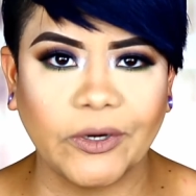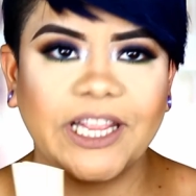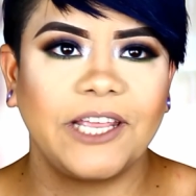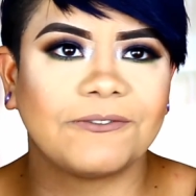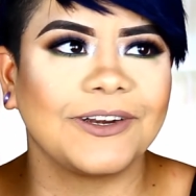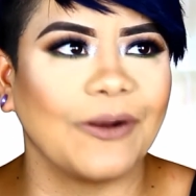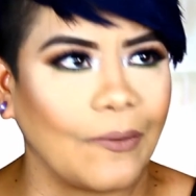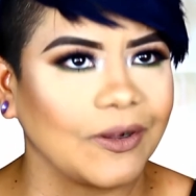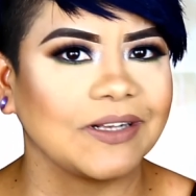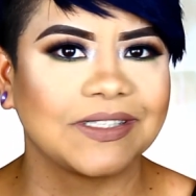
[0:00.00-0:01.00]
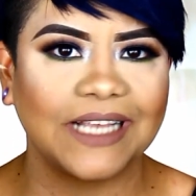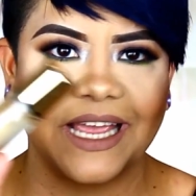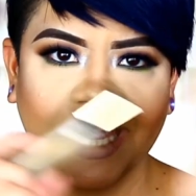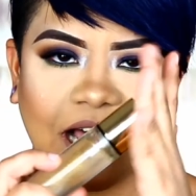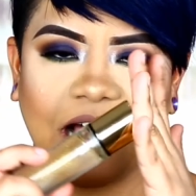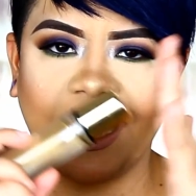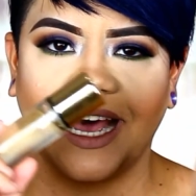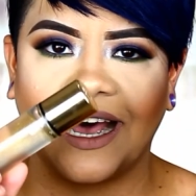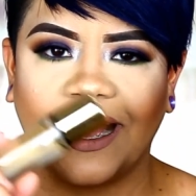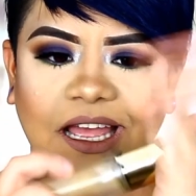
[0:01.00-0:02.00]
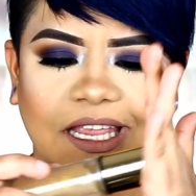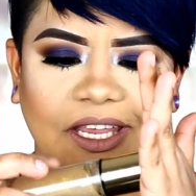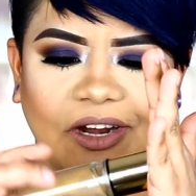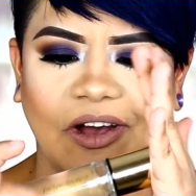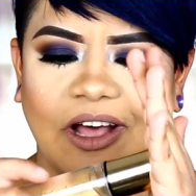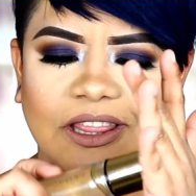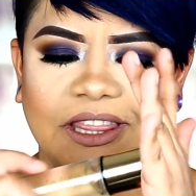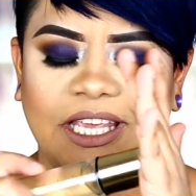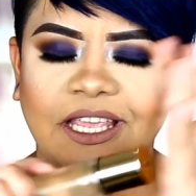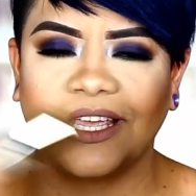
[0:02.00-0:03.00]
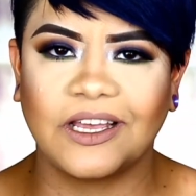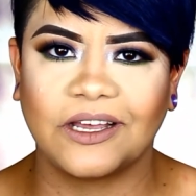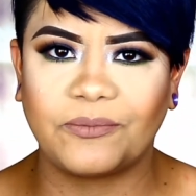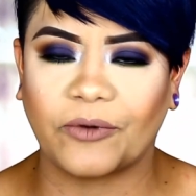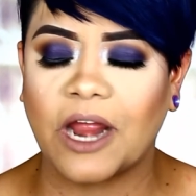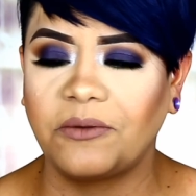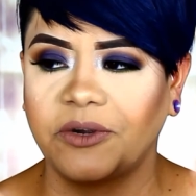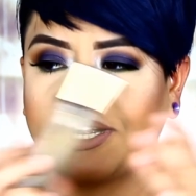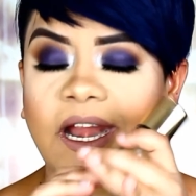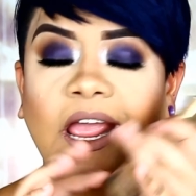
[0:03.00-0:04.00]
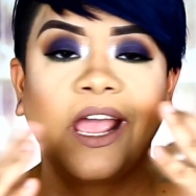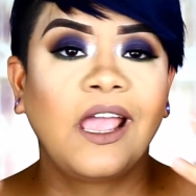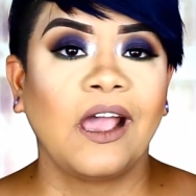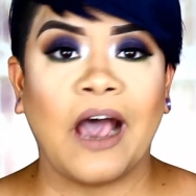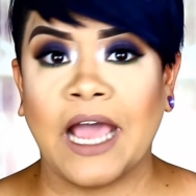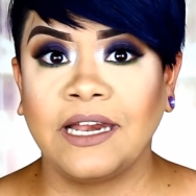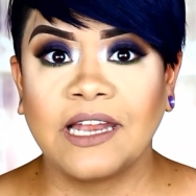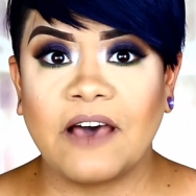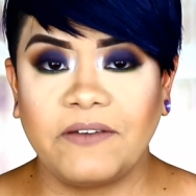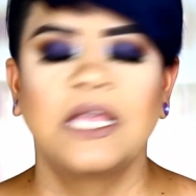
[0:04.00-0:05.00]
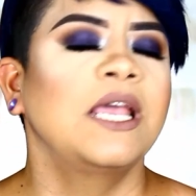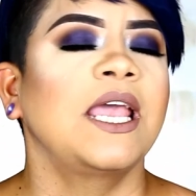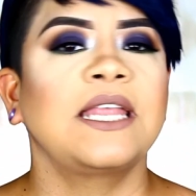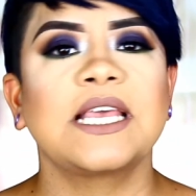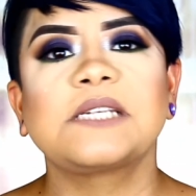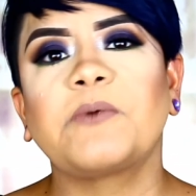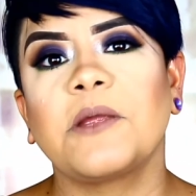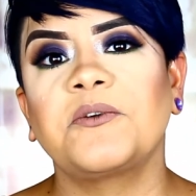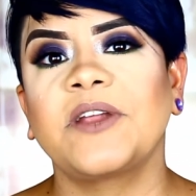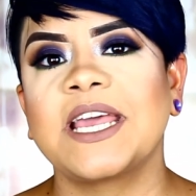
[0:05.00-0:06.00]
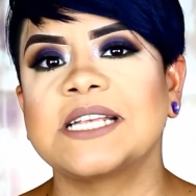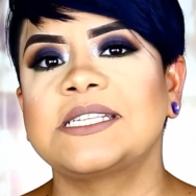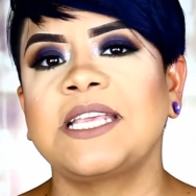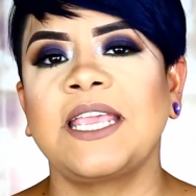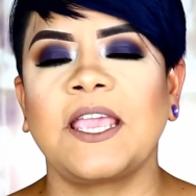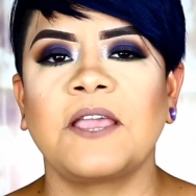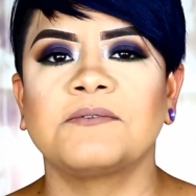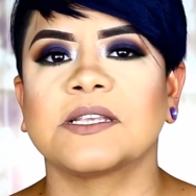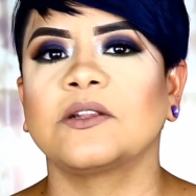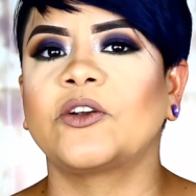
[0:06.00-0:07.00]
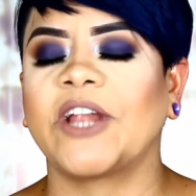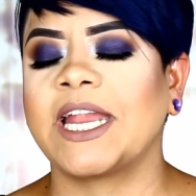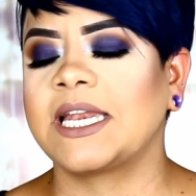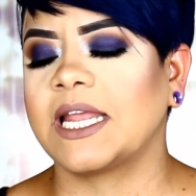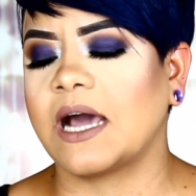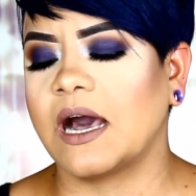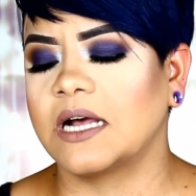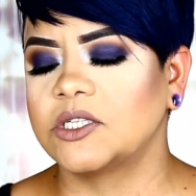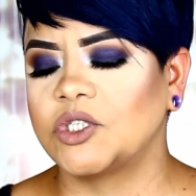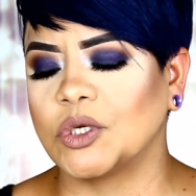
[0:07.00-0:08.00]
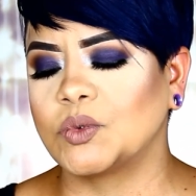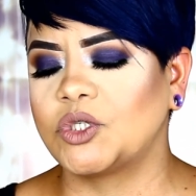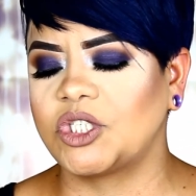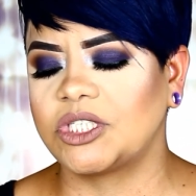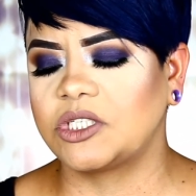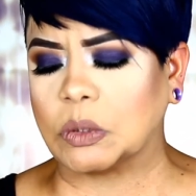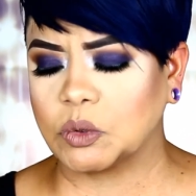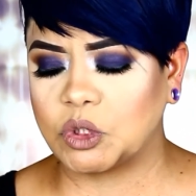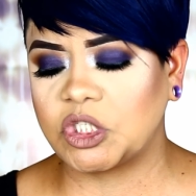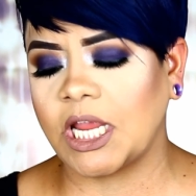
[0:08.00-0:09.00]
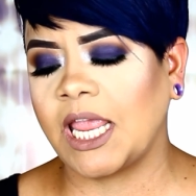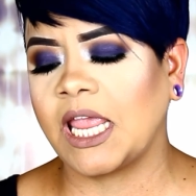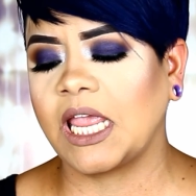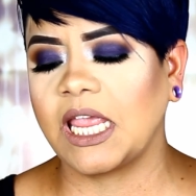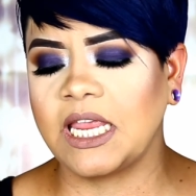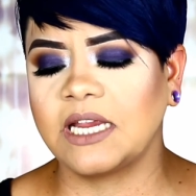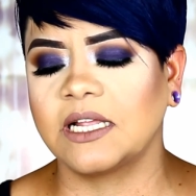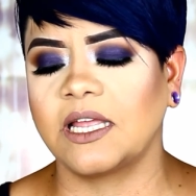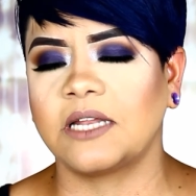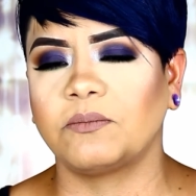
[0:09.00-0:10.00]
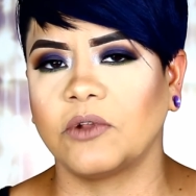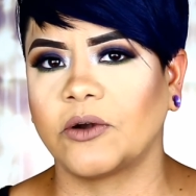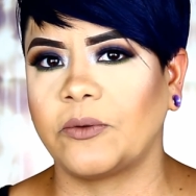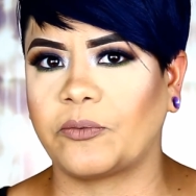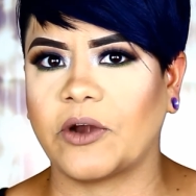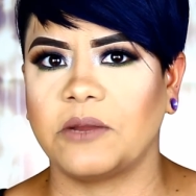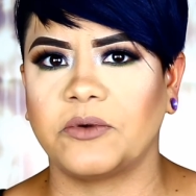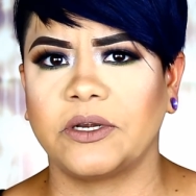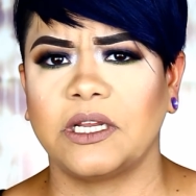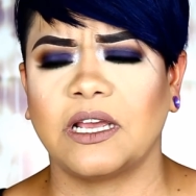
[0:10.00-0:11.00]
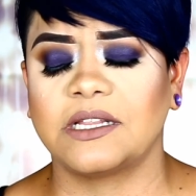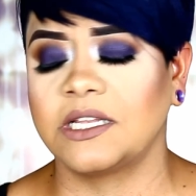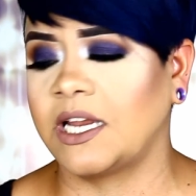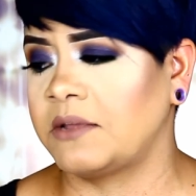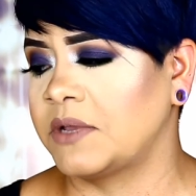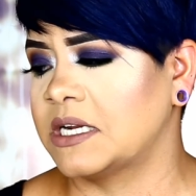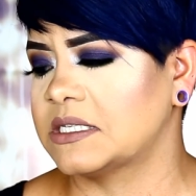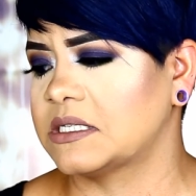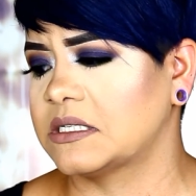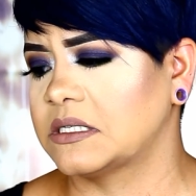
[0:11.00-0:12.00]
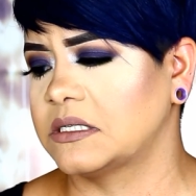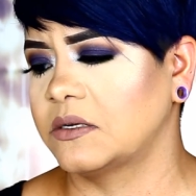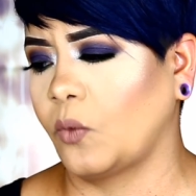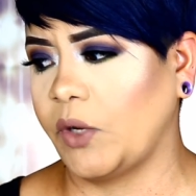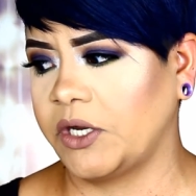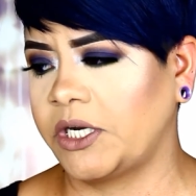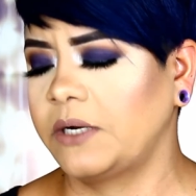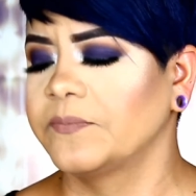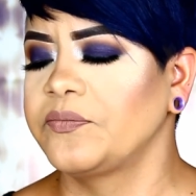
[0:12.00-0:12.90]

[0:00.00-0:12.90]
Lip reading: different oils, on the primer, I love it. And this primer, it is the Yves Saint Laurent Touche Eclat Blur Primer. Yeah, the name, it is weird.